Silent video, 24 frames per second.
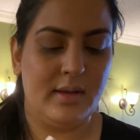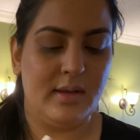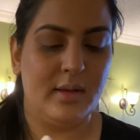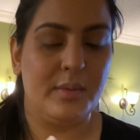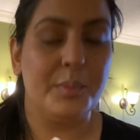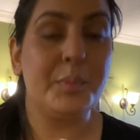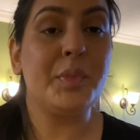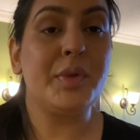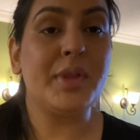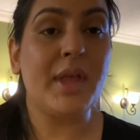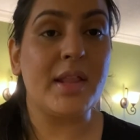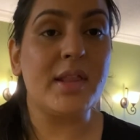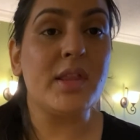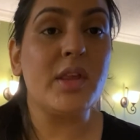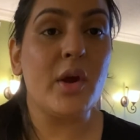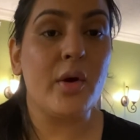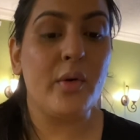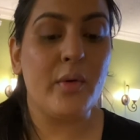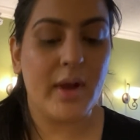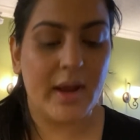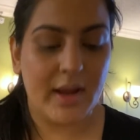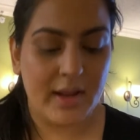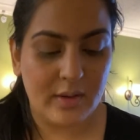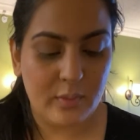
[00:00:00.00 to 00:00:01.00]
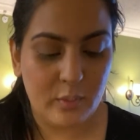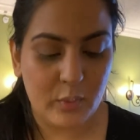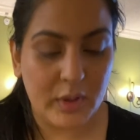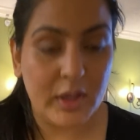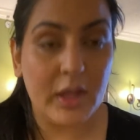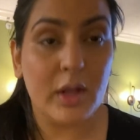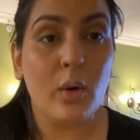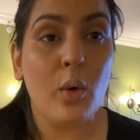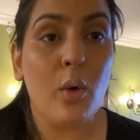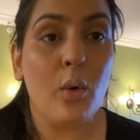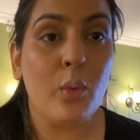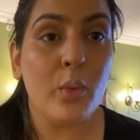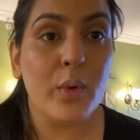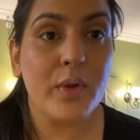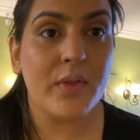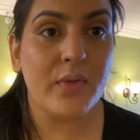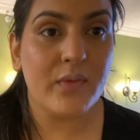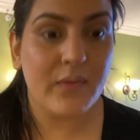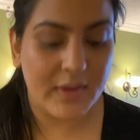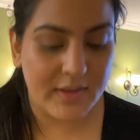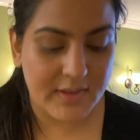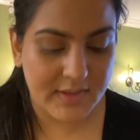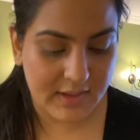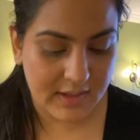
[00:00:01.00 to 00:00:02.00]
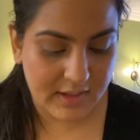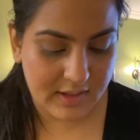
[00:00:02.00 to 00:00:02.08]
That's all right, we can always fix it.